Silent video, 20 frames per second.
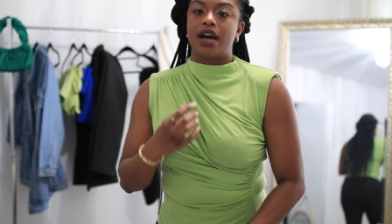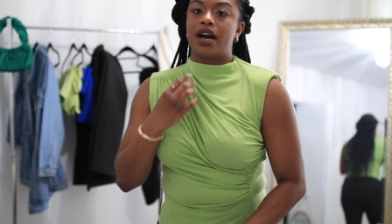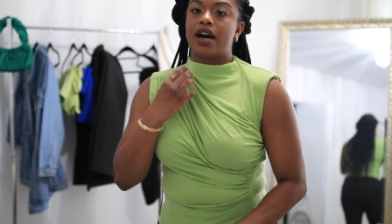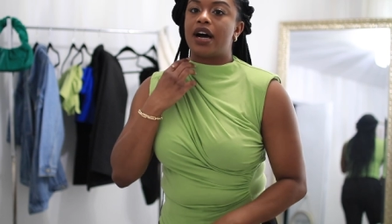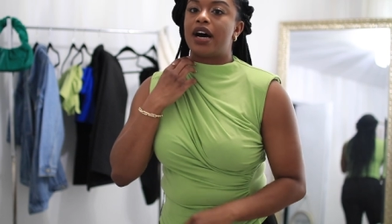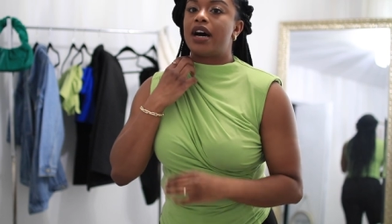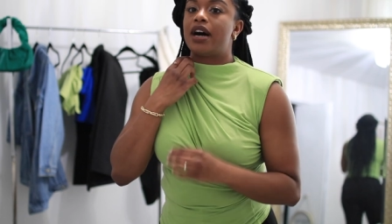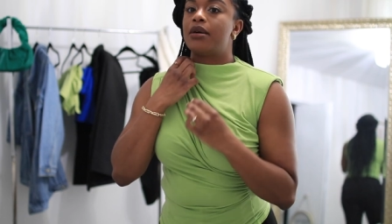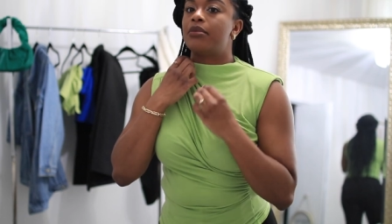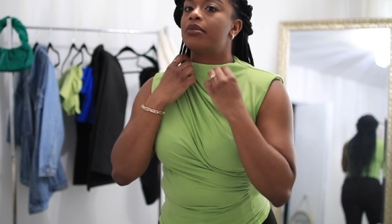
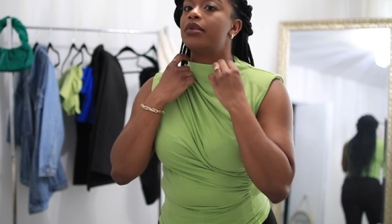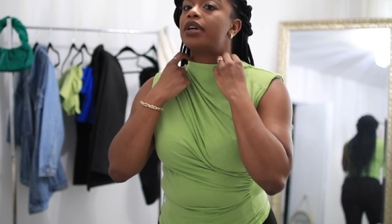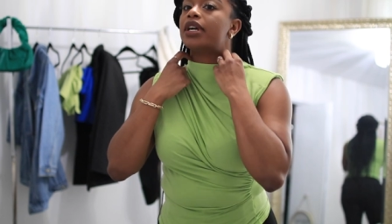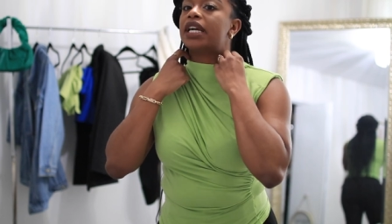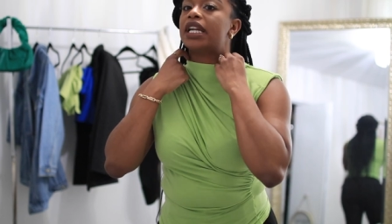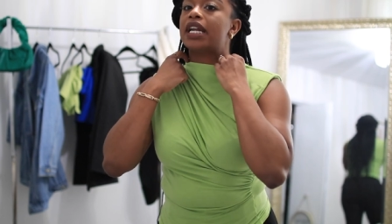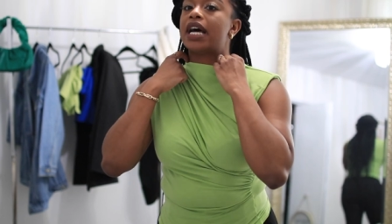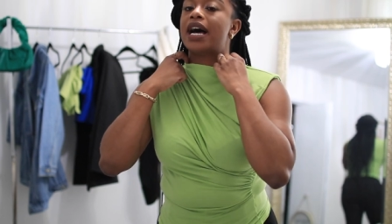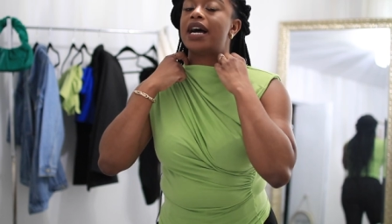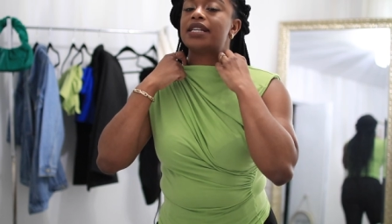Um,
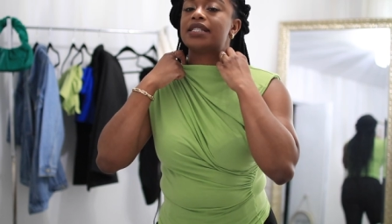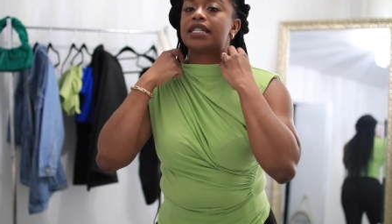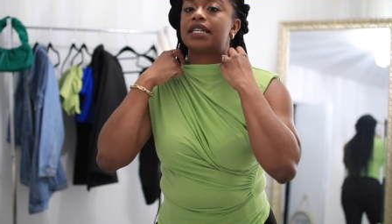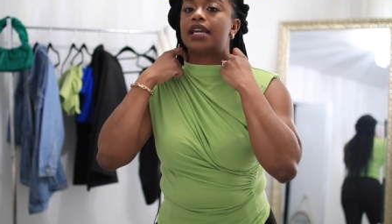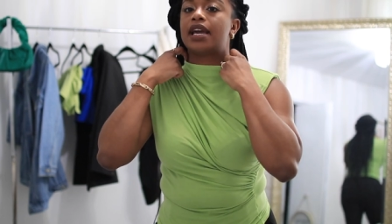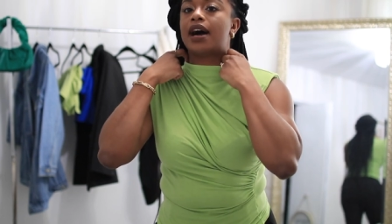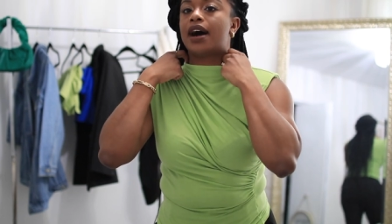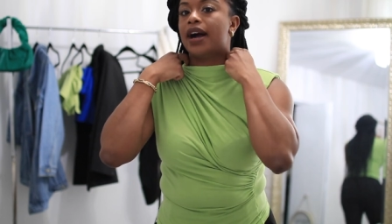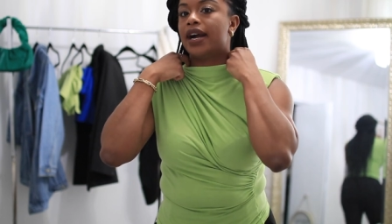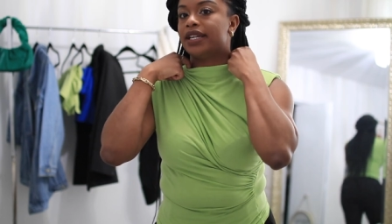it has
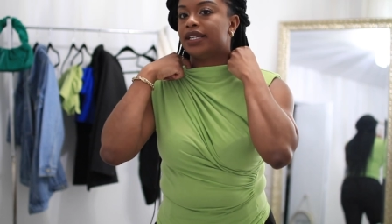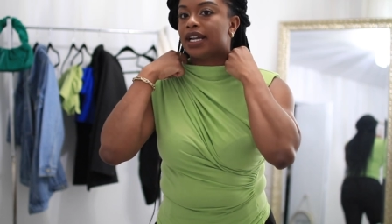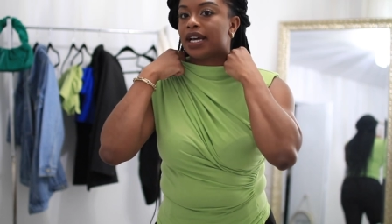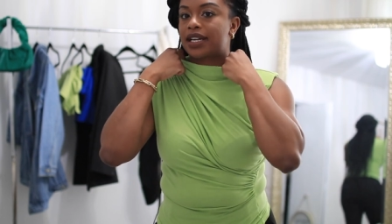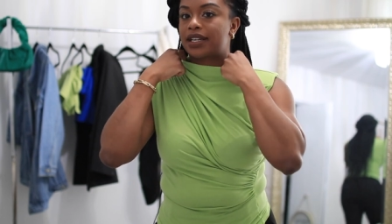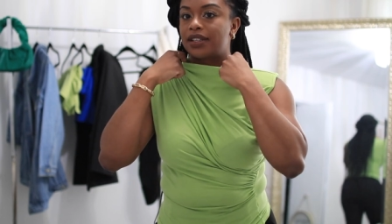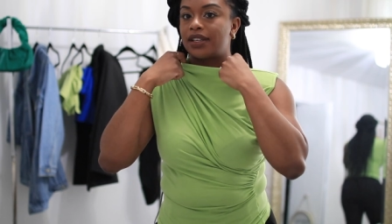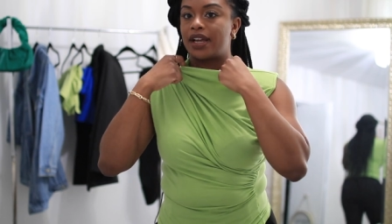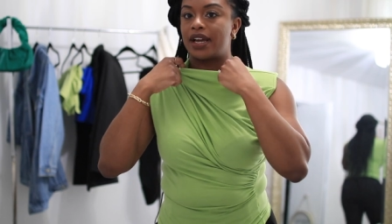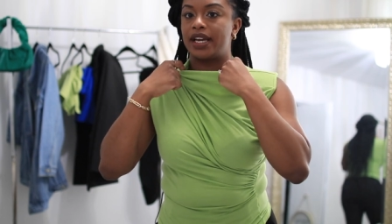a high
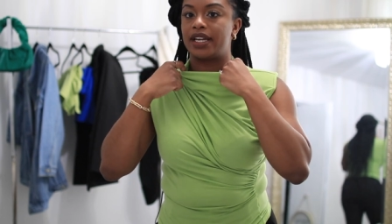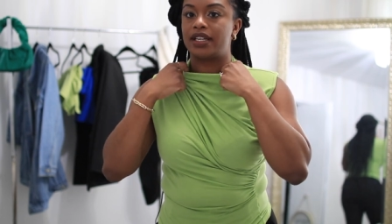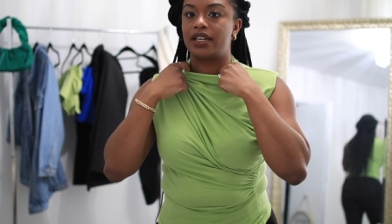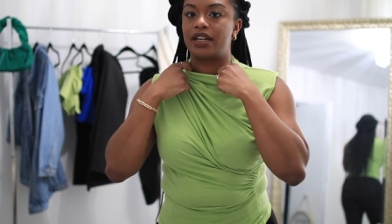neckline.